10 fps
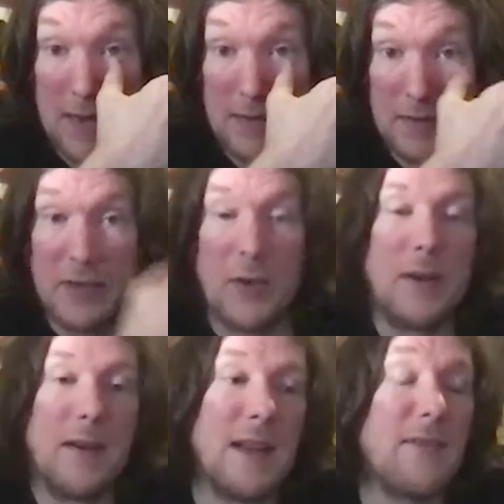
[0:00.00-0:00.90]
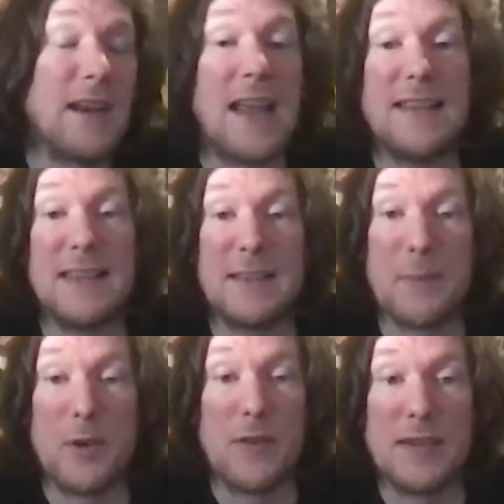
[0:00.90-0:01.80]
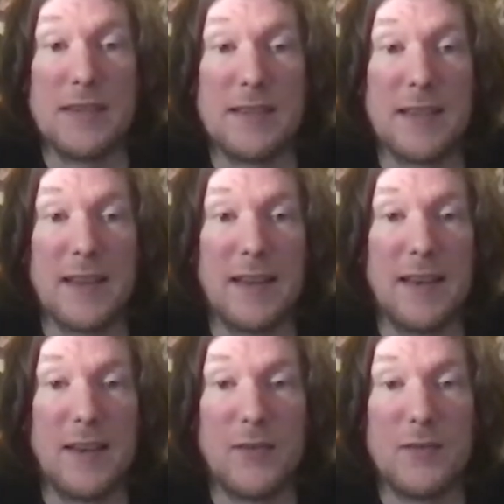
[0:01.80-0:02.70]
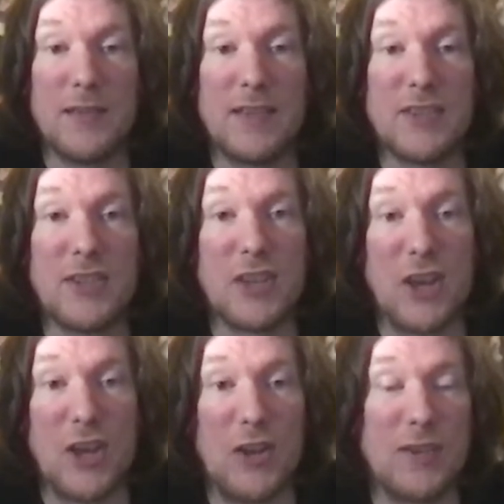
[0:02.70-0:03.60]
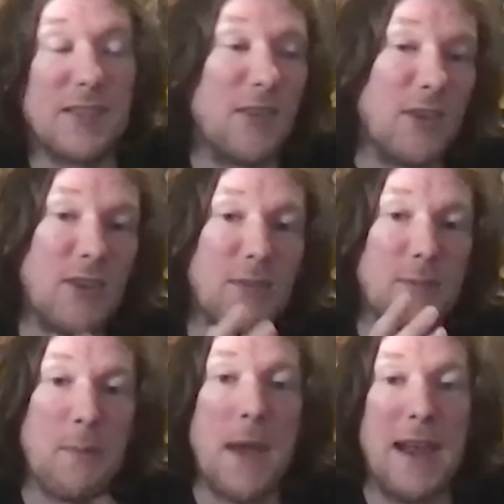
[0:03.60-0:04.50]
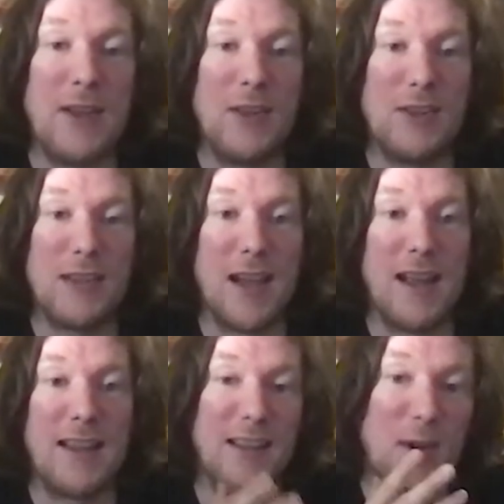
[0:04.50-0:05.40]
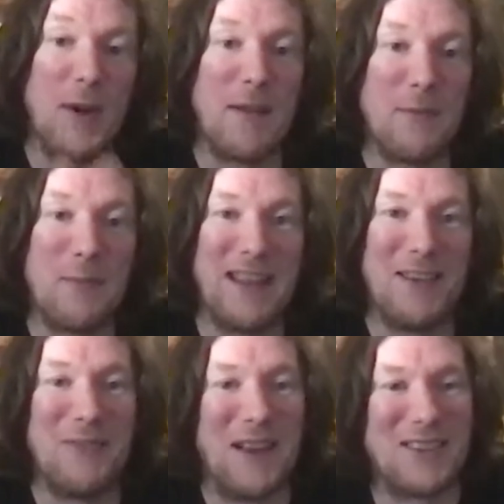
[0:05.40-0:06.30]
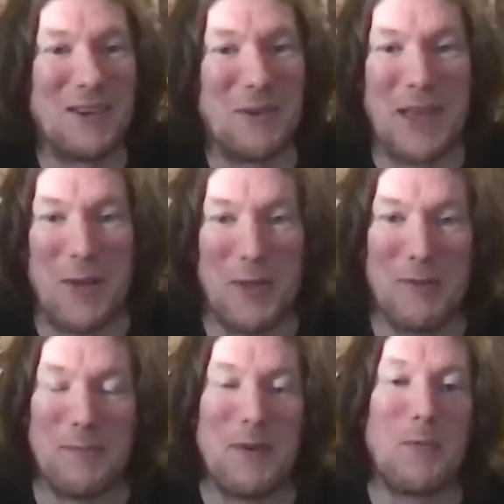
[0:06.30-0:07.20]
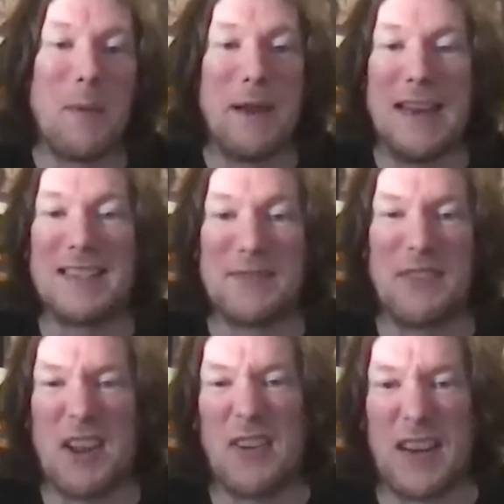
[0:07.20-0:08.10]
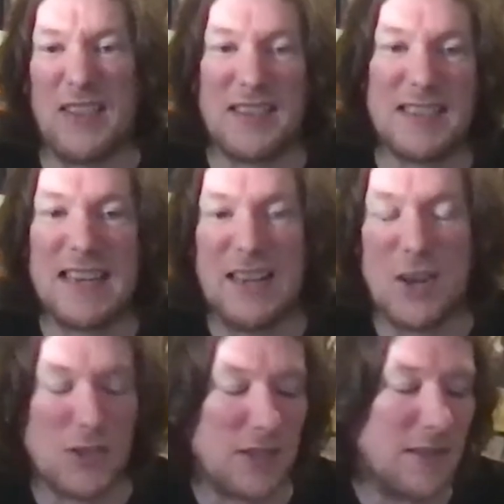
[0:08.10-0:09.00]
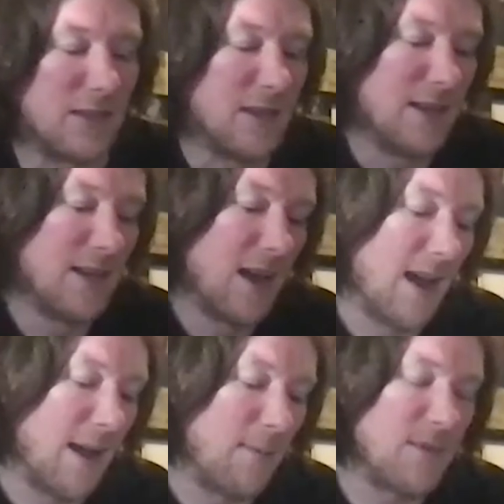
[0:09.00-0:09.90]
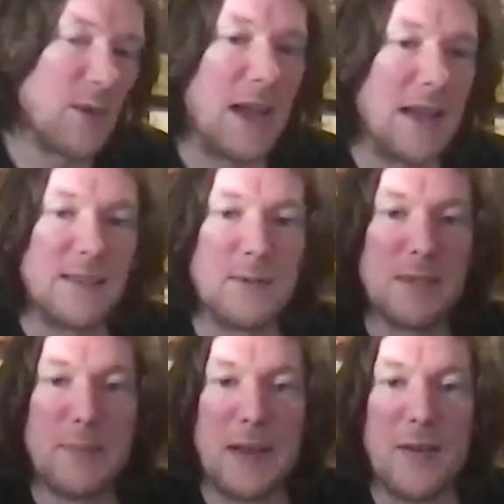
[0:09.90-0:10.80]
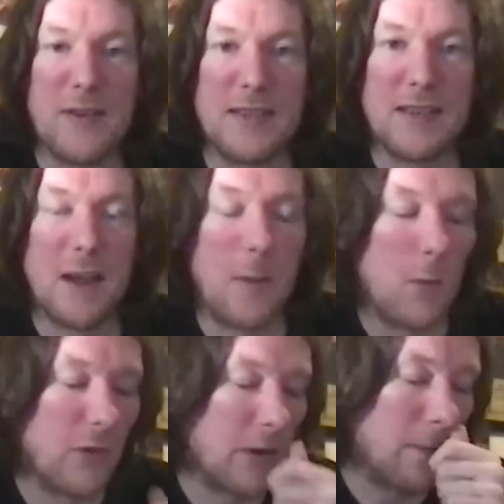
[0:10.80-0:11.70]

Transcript: to do, and even in 80s movies, it's like, ditch the girl so that the male guy can go and have a big adventure without the women interfering in this silly nonsense. So yes, it was a bit of its time, wasn't it?